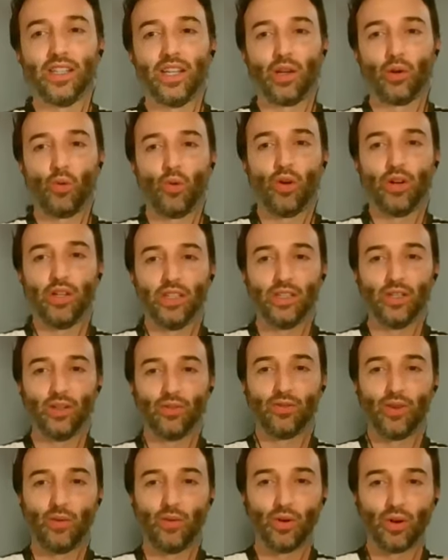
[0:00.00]
the quality
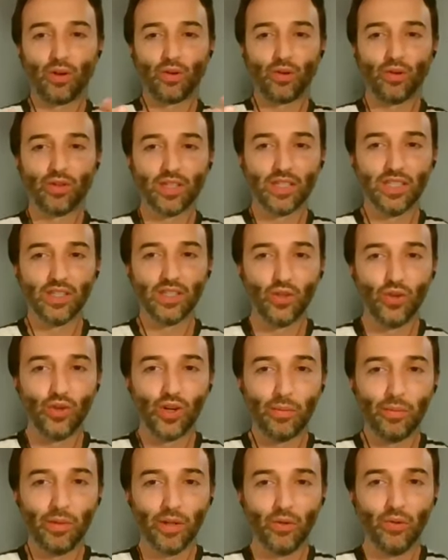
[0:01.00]
of our courses is going
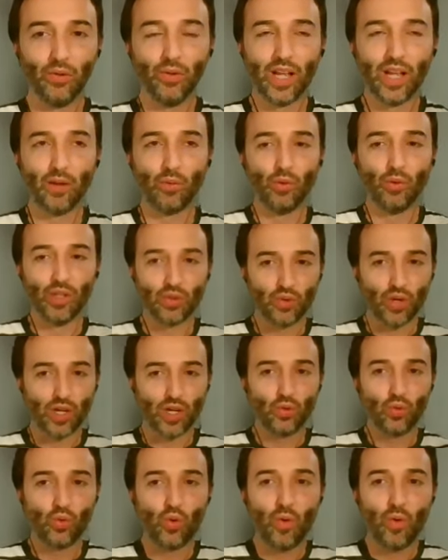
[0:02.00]
to be good. And we try
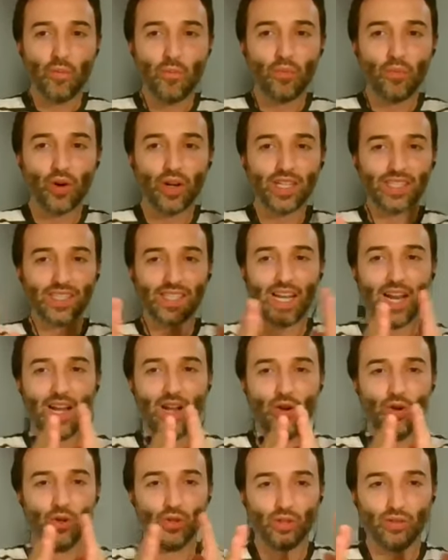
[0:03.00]
to compress a
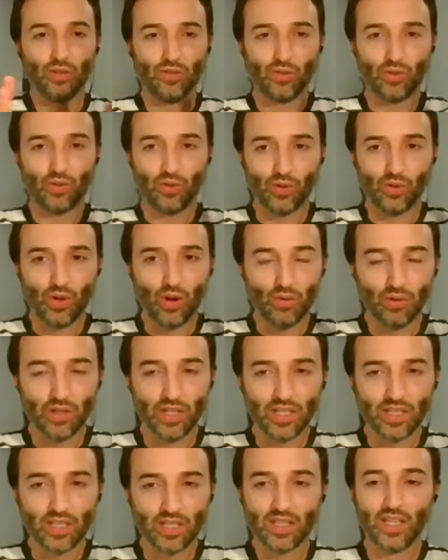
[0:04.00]
lot of
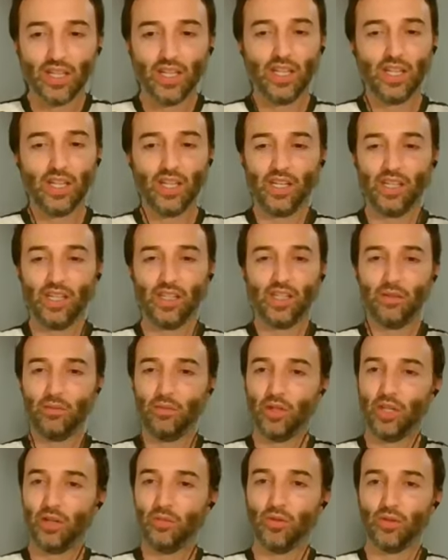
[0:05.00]
knowledge in the
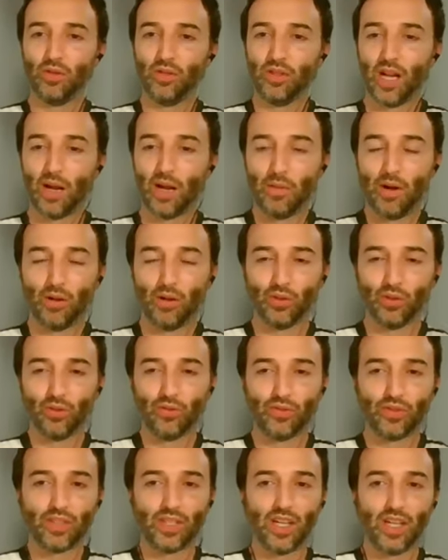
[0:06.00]
minimum amount
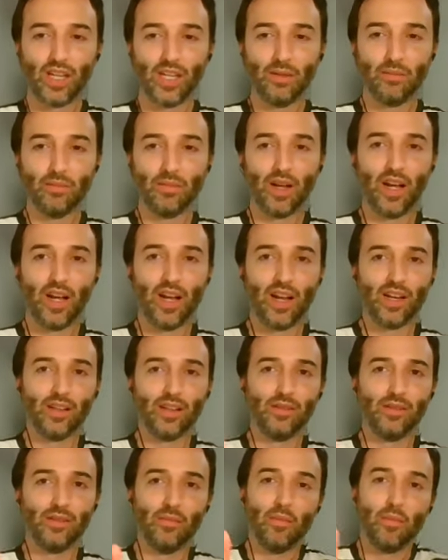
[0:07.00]
of time
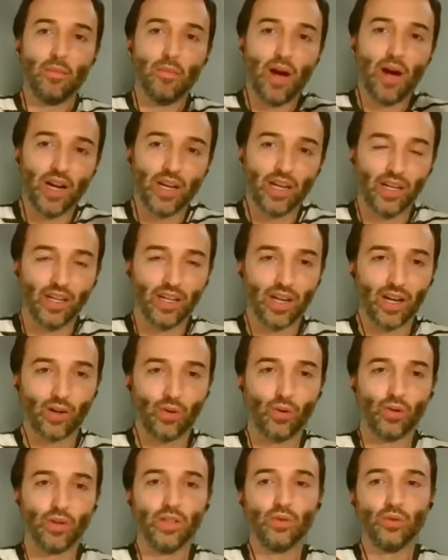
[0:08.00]
and money,
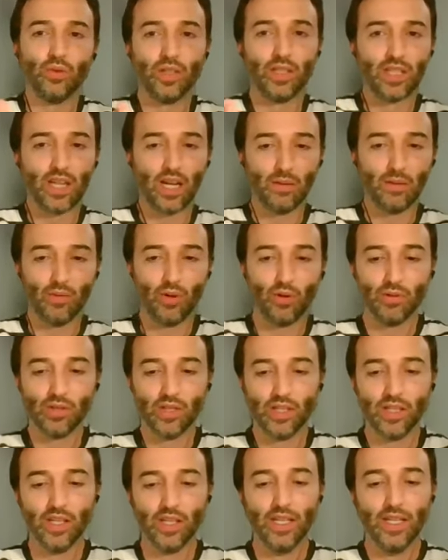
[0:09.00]
according to the time,
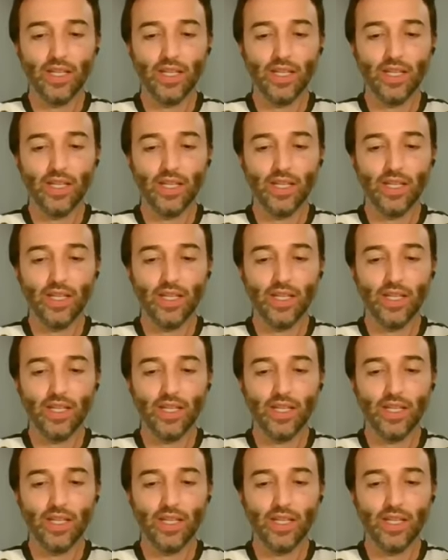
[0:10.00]
obviously.